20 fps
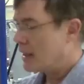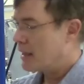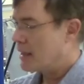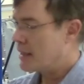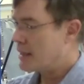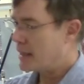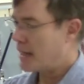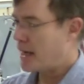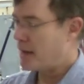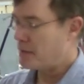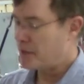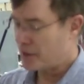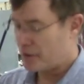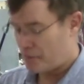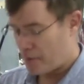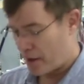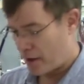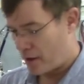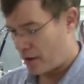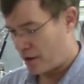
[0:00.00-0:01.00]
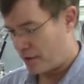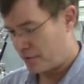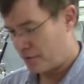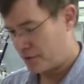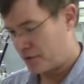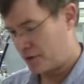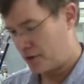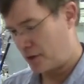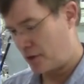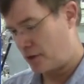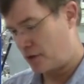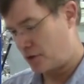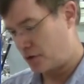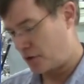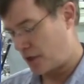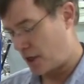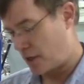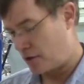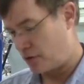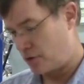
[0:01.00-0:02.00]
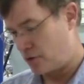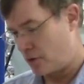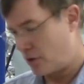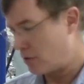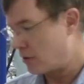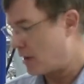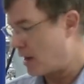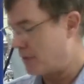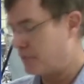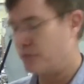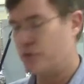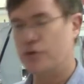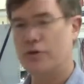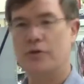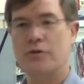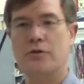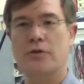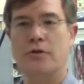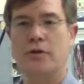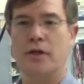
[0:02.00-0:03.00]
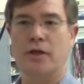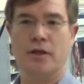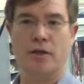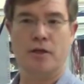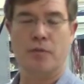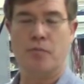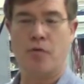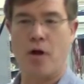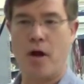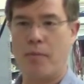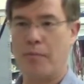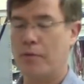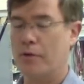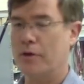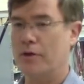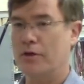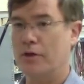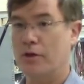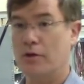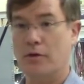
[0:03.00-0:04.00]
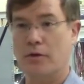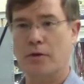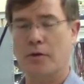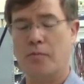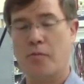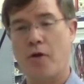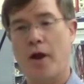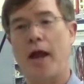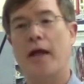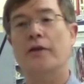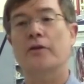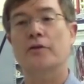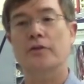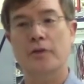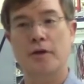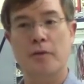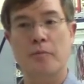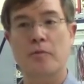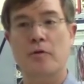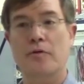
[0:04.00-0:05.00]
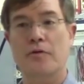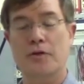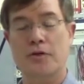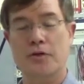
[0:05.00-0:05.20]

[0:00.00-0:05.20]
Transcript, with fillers: He came into my office and said, You know, I was just looking at the properties here, and the Prandtl number of